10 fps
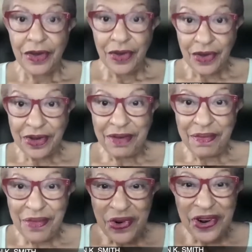Good
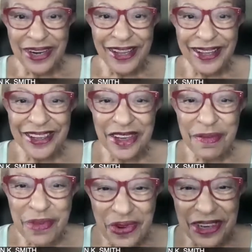morning, good
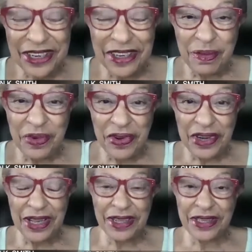morning, good
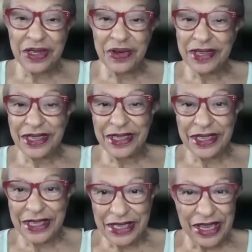morning. It's so good to
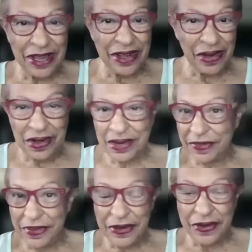see all
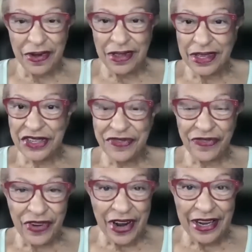of you on this
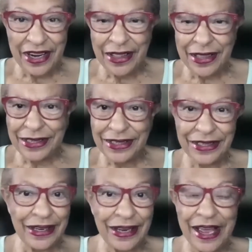Friday. This
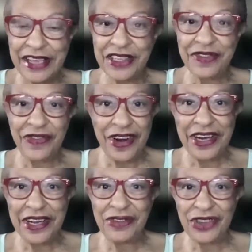is the last
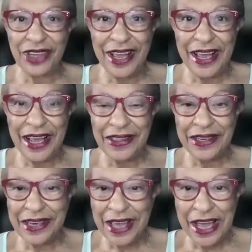Friday of July. How the
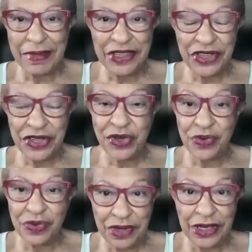time is just
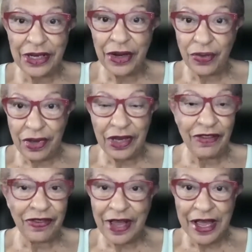really, really
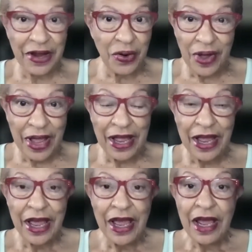flying away.
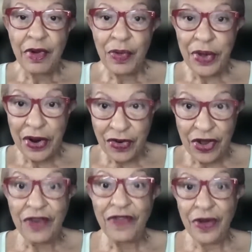But we are
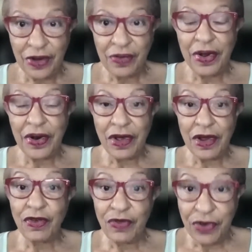grateful. We are
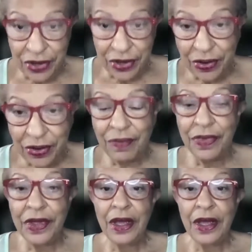grateful for you.